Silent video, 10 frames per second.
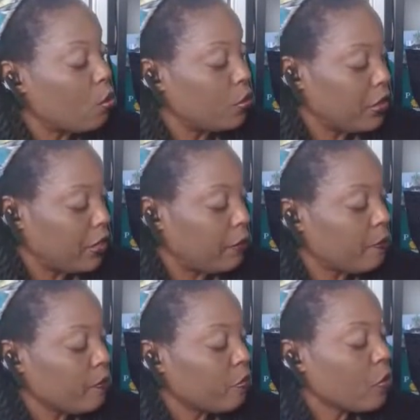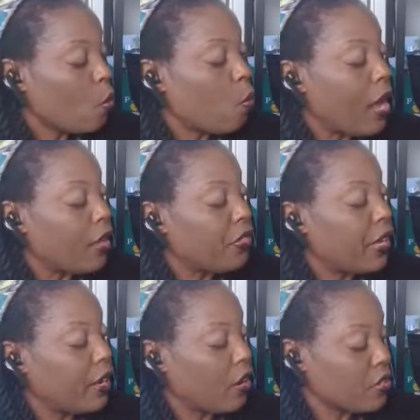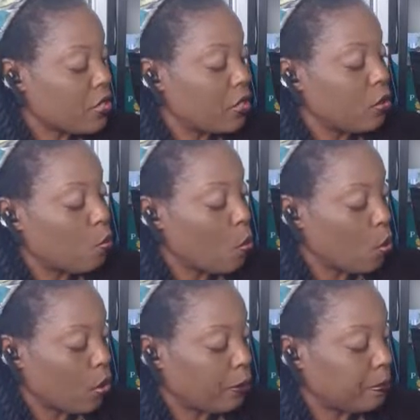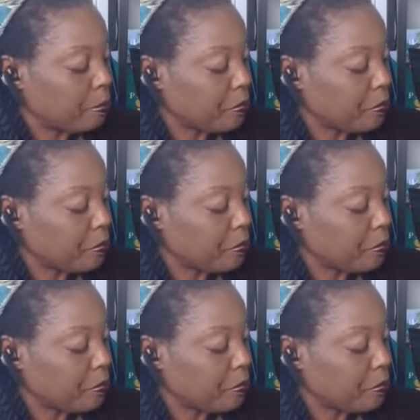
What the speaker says: only while they are still warm.